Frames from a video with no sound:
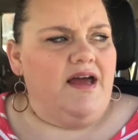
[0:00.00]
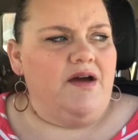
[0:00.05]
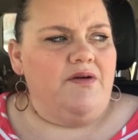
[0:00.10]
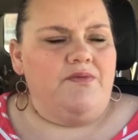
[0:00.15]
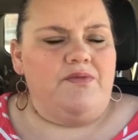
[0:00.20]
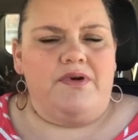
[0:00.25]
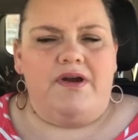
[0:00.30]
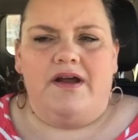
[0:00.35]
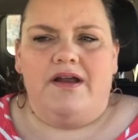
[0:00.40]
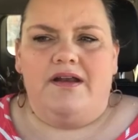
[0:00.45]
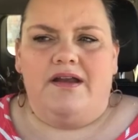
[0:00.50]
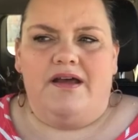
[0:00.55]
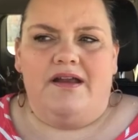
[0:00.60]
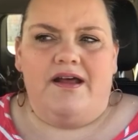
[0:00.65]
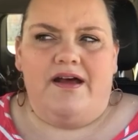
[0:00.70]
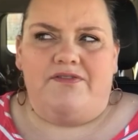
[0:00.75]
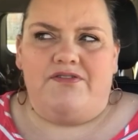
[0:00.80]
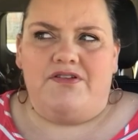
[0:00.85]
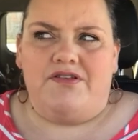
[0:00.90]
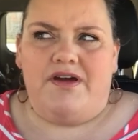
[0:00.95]
and, and and
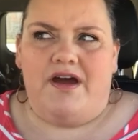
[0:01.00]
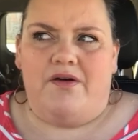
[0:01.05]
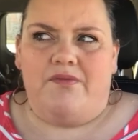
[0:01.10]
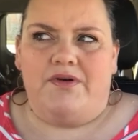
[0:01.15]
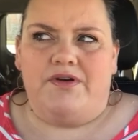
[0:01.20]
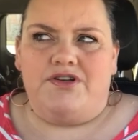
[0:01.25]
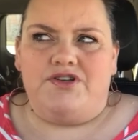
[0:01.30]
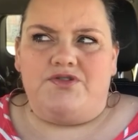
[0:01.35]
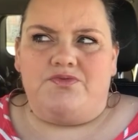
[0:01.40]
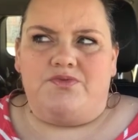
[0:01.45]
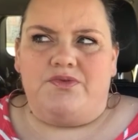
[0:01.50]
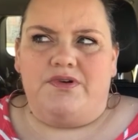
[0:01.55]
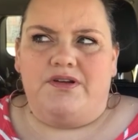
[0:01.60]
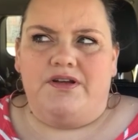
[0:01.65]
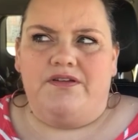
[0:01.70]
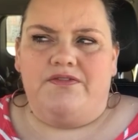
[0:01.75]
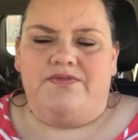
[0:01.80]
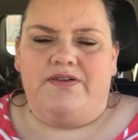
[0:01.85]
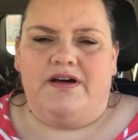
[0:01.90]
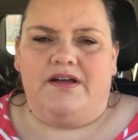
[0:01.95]
after that we just
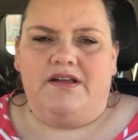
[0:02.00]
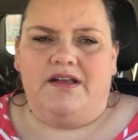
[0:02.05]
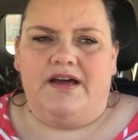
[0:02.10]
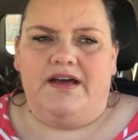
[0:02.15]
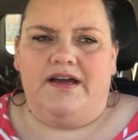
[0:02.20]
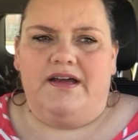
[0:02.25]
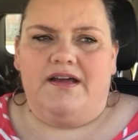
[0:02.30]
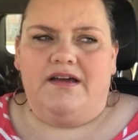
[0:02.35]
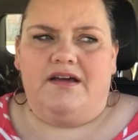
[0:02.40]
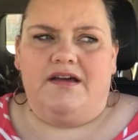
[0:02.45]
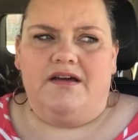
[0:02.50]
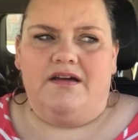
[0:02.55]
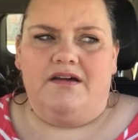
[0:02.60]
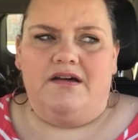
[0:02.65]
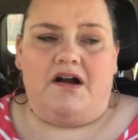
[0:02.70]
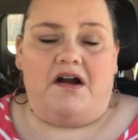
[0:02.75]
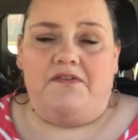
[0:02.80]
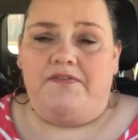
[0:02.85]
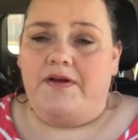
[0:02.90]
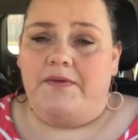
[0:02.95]
really felt like
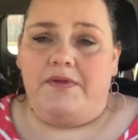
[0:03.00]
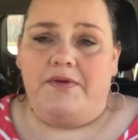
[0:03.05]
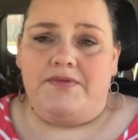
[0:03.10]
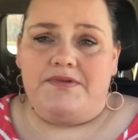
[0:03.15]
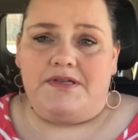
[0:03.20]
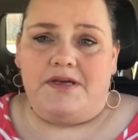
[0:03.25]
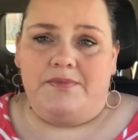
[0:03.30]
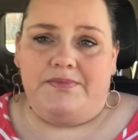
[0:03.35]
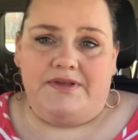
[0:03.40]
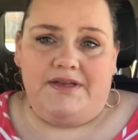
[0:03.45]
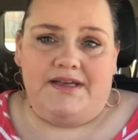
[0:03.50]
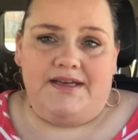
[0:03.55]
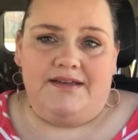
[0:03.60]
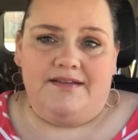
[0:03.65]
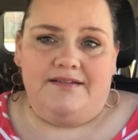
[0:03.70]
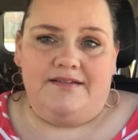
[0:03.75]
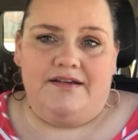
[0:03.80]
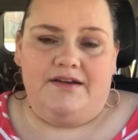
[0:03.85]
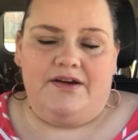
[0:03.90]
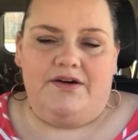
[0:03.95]
our family was complete
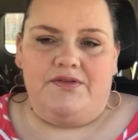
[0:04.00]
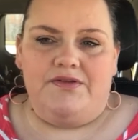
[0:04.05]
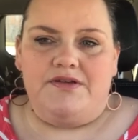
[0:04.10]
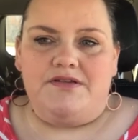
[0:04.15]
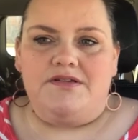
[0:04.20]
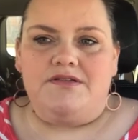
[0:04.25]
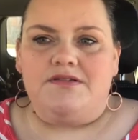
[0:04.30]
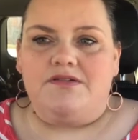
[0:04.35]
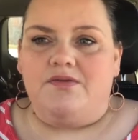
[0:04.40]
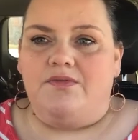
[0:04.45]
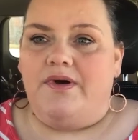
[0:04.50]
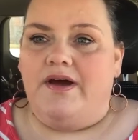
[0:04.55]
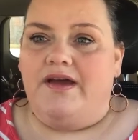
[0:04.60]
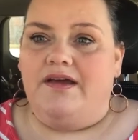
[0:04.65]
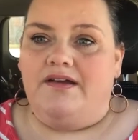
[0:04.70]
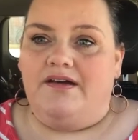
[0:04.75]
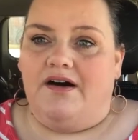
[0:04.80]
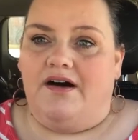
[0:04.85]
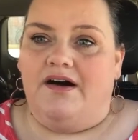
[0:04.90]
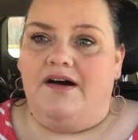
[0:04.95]
you know this is the
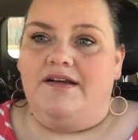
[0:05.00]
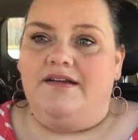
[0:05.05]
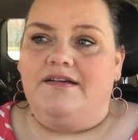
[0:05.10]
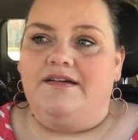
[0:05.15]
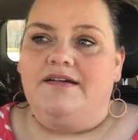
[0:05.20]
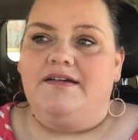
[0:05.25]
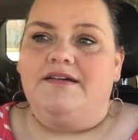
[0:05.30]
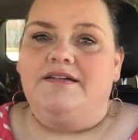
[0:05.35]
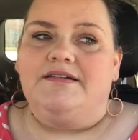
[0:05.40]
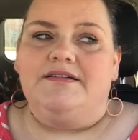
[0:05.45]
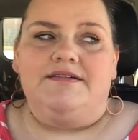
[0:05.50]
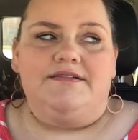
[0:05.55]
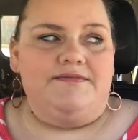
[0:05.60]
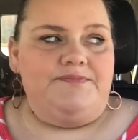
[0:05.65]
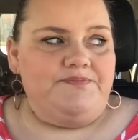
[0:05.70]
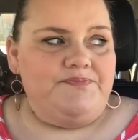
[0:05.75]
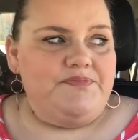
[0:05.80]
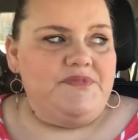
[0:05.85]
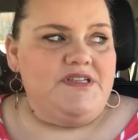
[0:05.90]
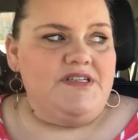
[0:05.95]
way god
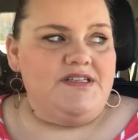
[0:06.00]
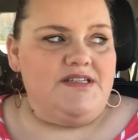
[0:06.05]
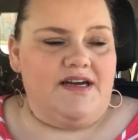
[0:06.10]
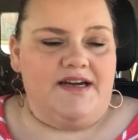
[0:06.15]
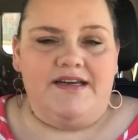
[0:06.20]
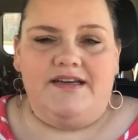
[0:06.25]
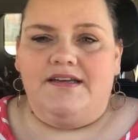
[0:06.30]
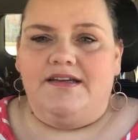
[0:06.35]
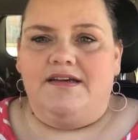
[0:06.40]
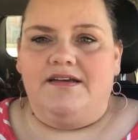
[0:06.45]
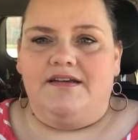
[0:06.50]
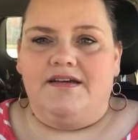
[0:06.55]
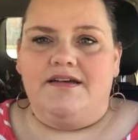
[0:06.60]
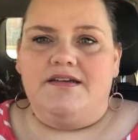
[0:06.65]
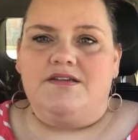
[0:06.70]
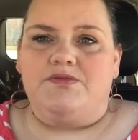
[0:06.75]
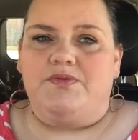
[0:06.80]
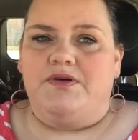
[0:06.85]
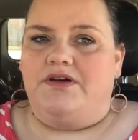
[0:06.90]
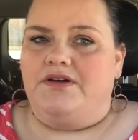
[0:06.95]
designed it
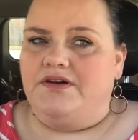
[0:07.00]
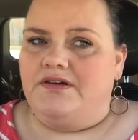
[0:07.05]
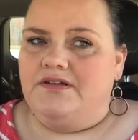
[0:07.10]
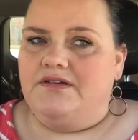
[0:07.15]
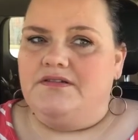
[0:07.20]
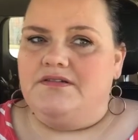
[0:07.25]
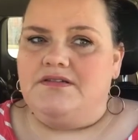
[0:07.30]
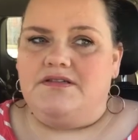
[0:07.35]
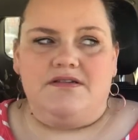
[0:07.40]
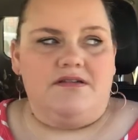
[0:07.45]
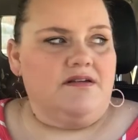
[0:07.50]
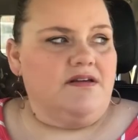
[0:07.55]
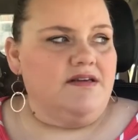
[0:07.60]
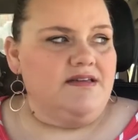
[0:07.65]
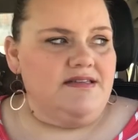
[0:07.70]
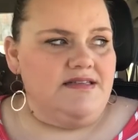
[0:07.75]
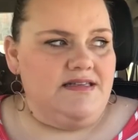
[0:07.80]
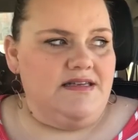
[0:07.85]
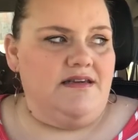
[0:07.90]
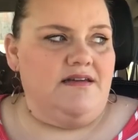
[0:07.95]
is we couldn't
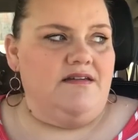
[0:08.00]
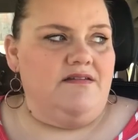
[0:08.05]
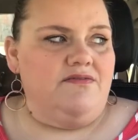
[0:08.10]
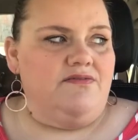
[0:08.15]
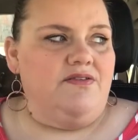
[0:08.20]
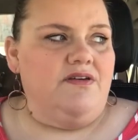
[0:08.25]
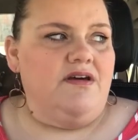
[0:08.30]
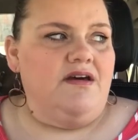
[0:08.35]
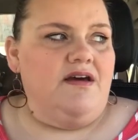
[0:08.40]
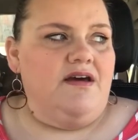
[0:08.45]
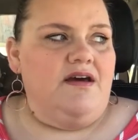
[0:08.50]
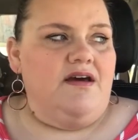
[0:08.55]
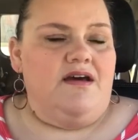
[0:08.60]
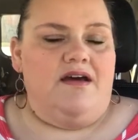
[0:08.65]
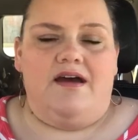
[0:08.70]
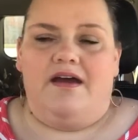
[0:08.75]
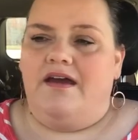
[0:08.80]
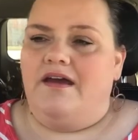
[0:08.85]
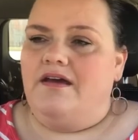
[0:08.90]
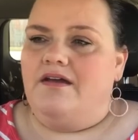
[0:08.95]
conceive
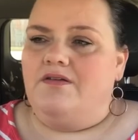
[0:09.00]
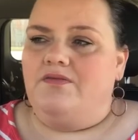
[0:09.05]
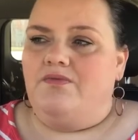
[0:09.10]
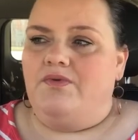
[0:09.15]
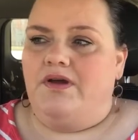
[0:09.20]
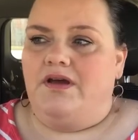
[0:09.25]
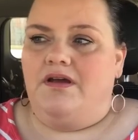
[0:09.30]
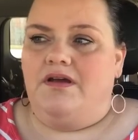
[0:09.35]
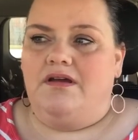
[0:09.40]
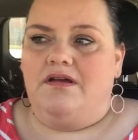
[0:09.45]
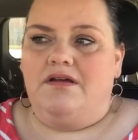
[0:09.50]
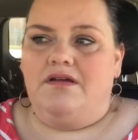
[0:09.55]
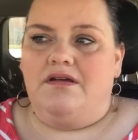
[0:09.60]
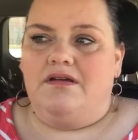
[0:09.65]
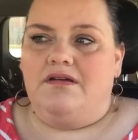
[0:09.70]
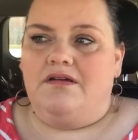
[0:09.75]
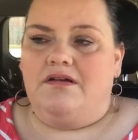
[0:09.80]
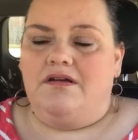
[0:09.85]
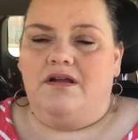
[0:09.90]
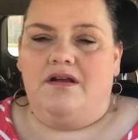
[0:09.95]
and
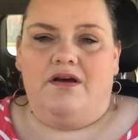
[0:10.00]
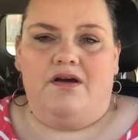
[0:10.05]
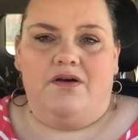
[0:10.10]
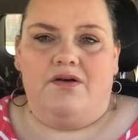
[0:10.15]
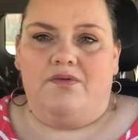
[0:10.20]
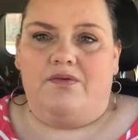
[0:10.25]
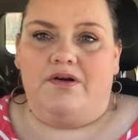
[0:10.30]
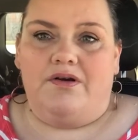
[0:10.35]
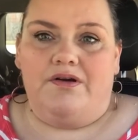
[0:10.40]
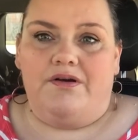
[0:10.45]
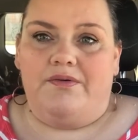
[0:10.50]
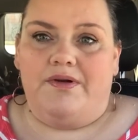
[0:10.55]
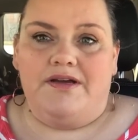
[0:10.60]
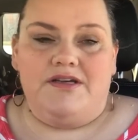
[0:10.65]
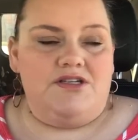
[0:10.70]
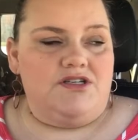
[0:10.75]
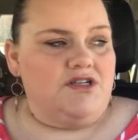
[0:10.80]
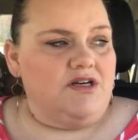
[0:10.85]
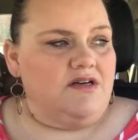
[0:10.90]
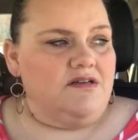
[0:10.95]
we you know we're going to
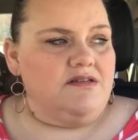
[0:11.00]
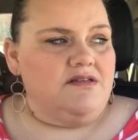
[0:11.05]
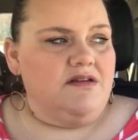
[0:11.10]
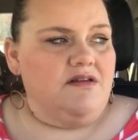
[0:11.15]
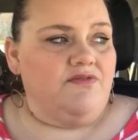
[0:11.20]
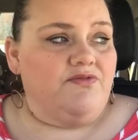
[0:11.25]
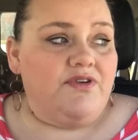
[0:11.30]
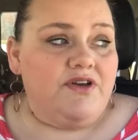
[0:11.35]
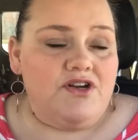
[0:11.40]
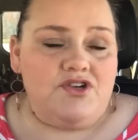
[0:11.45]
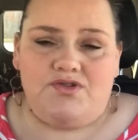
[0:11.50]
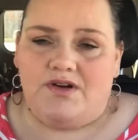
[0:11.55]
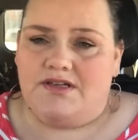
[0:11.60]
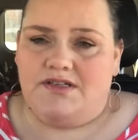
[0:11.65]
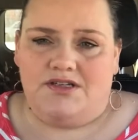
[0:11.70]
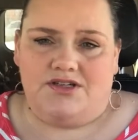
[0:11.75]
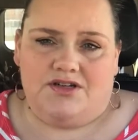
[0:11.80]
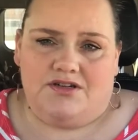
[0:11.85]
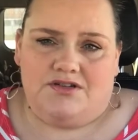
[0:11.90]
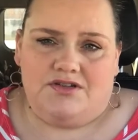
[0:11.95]
raise chelsea finish
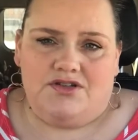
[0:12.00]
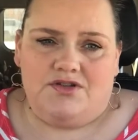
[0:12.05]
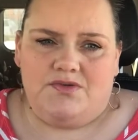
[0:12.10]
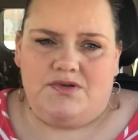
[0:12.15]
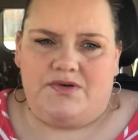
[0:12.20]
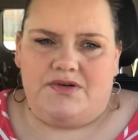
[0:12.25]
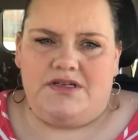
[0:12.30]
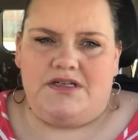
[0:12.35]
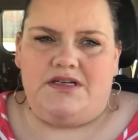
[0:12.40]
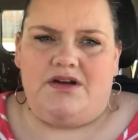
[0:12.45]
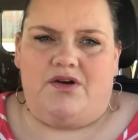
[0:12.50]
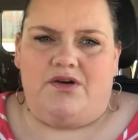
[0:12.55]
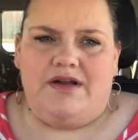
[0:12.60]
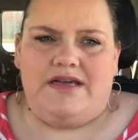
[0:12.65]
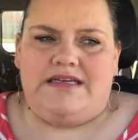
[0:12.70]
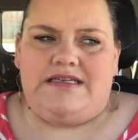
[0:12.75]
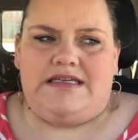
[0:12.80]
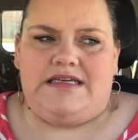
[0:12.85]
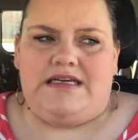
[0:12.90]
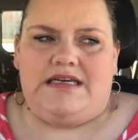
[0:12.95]
raising chelsea she was already
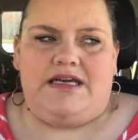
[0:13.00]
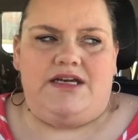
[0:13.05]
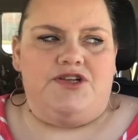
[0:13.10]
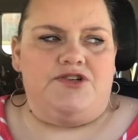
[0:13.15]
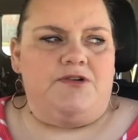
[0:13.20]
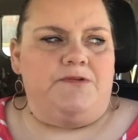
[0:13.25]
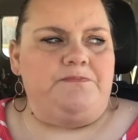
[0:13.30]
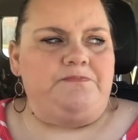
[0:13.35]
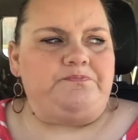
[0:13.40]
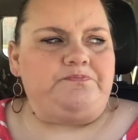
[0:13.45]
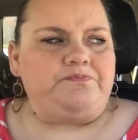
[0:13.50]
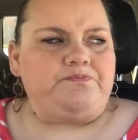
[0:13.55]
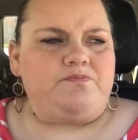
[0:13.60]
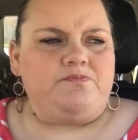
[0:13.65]
already a teenager